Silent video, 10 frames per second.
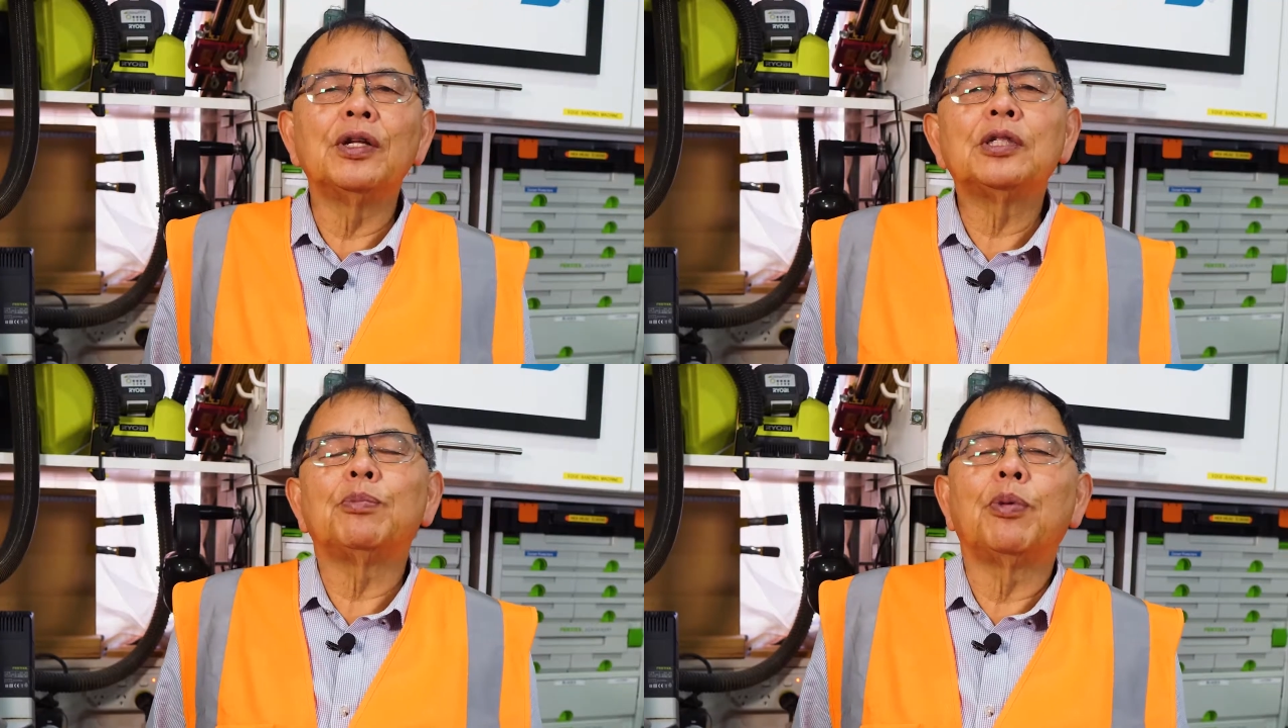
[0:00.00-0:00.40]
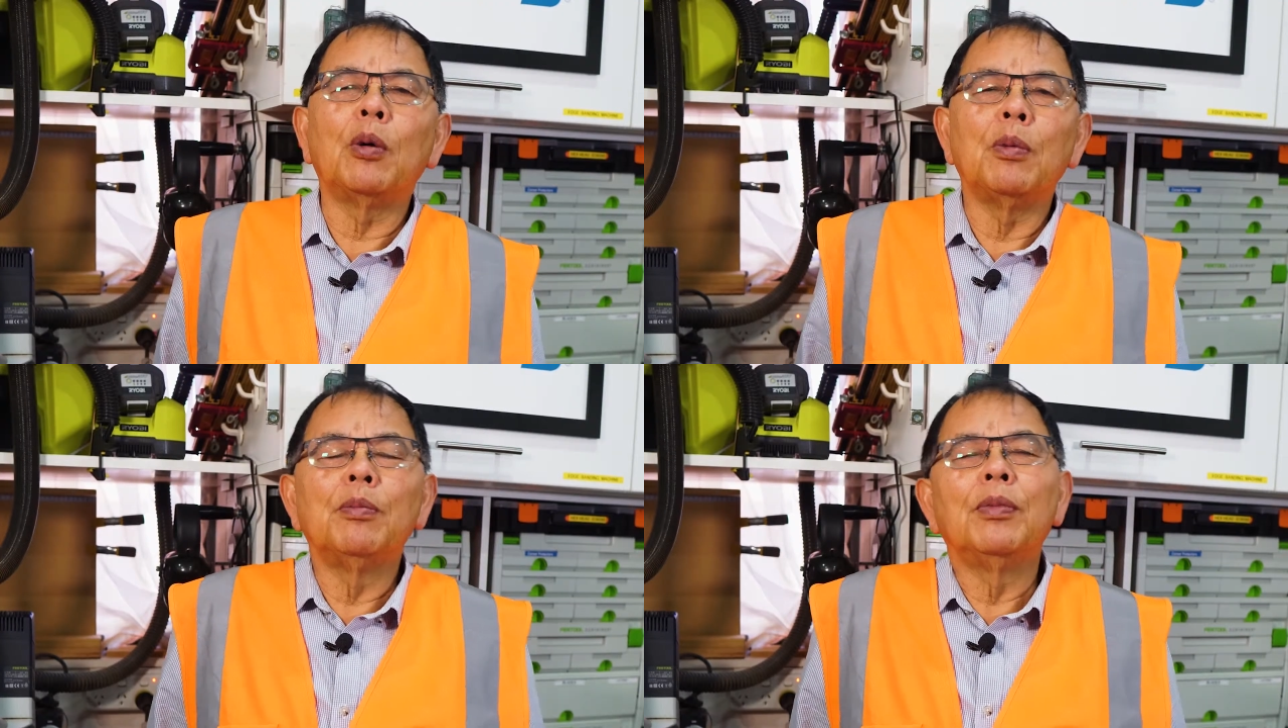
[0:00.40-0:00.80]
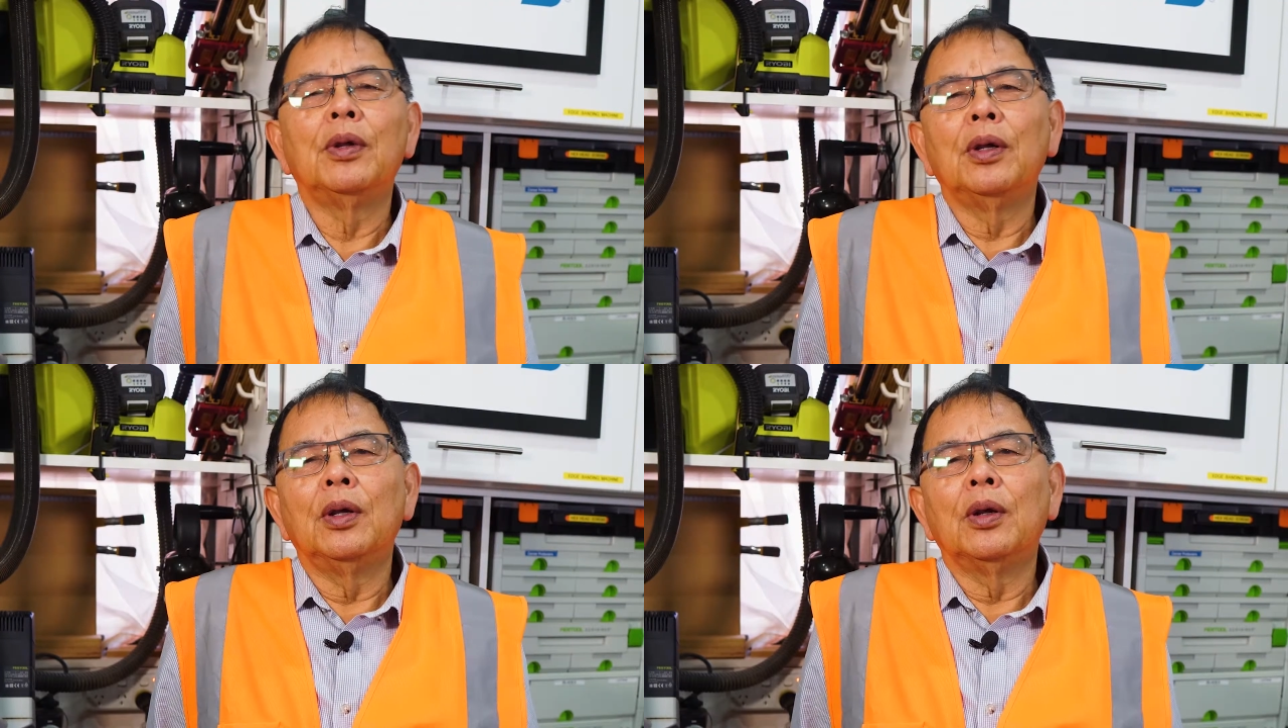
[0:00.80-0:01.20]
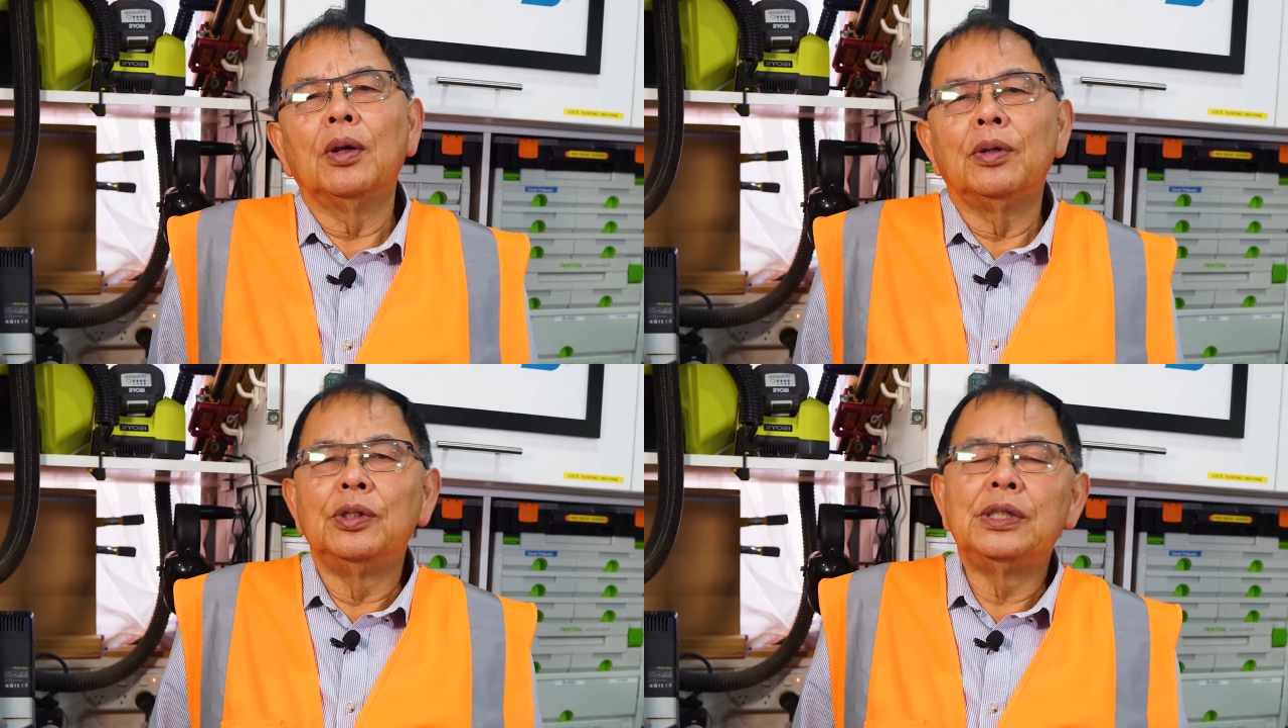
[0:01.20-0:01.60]
this problem?
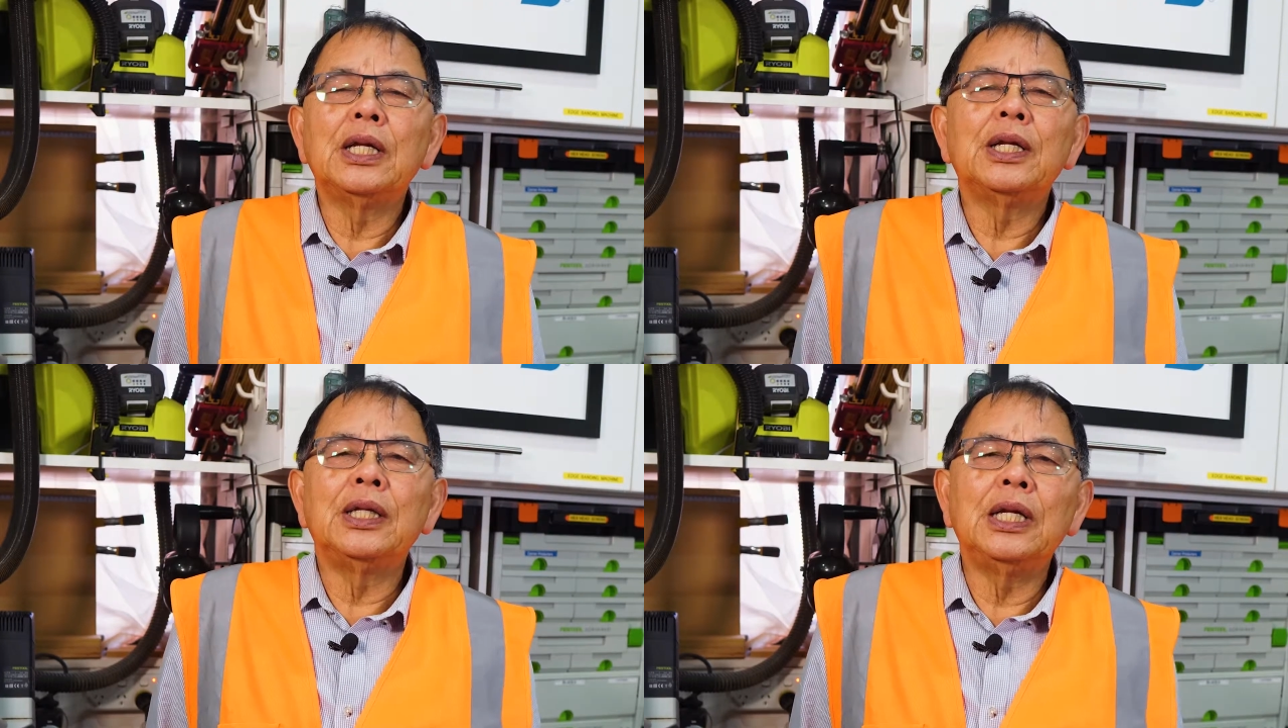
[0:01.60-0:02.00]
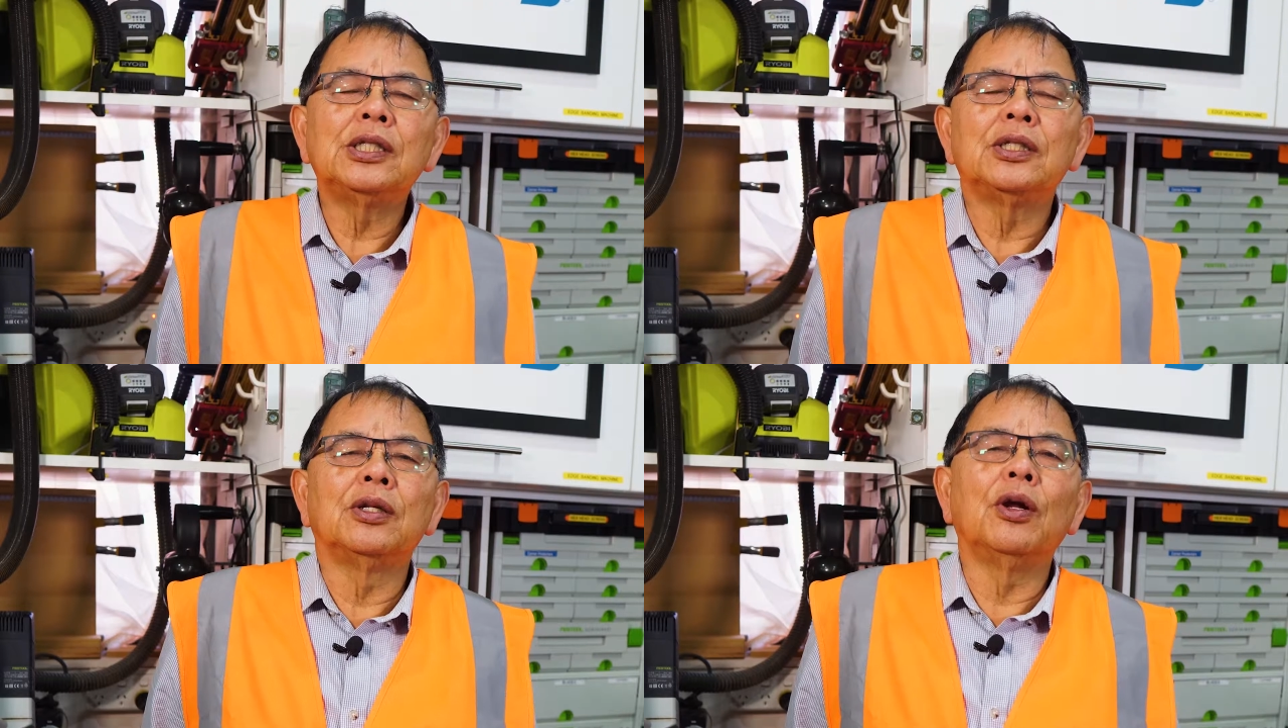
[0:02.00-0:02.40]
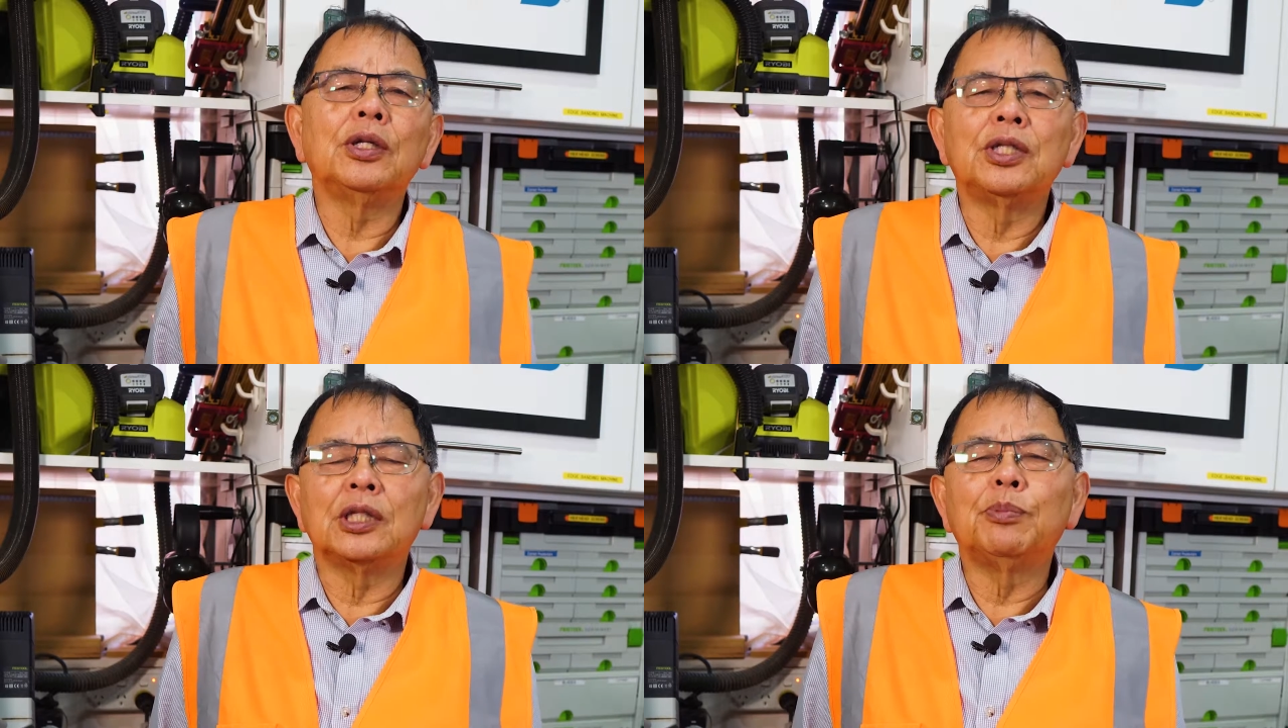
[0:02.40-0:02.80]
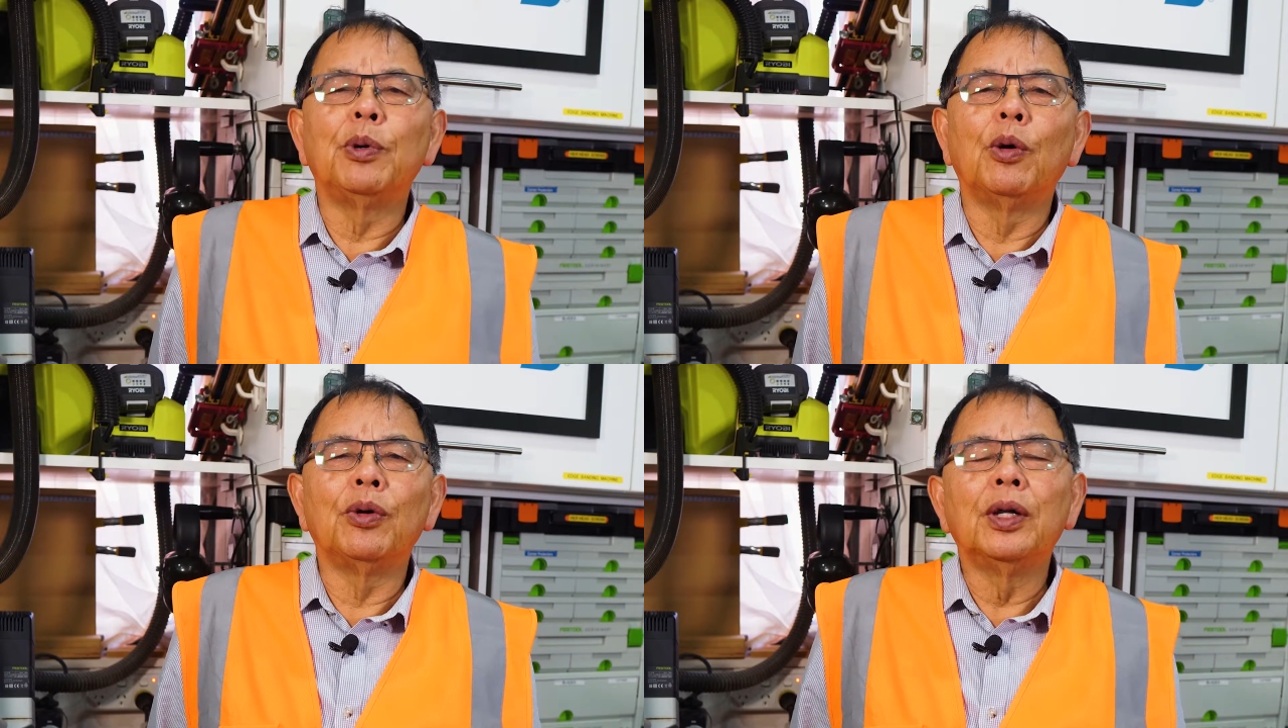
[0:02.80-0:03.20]
New Zealand needs to not just
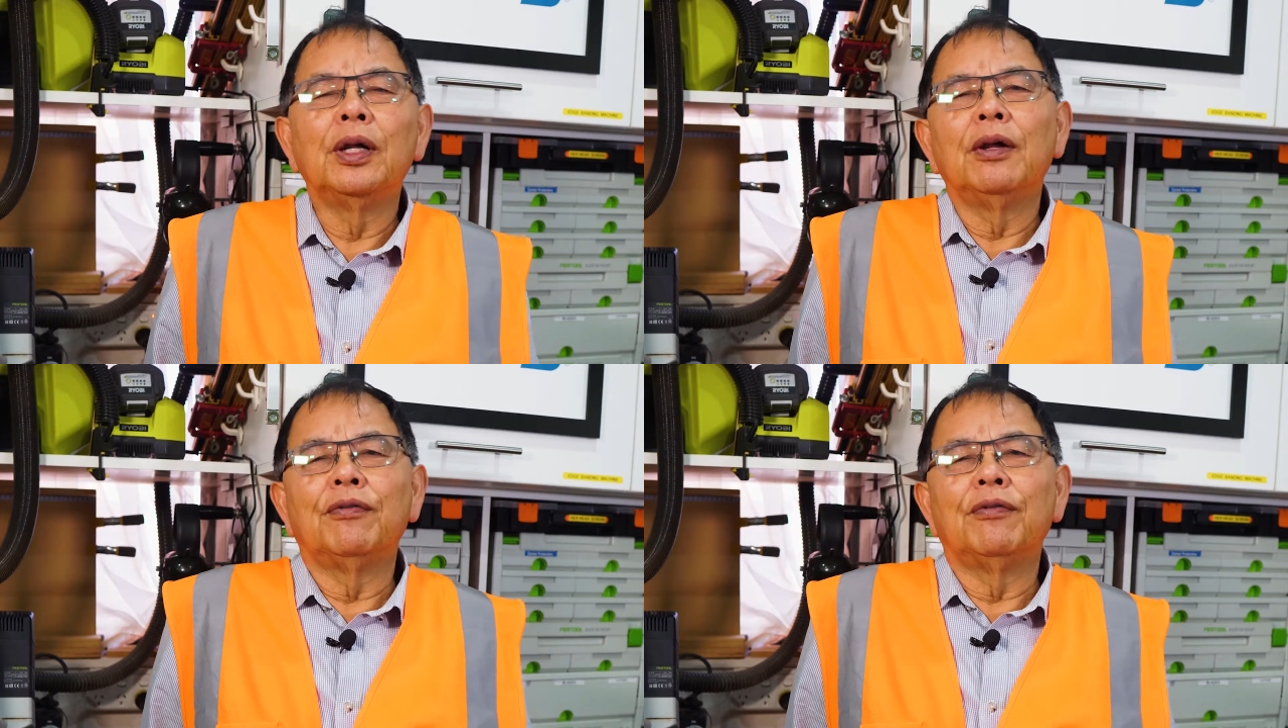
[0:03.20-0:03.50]
build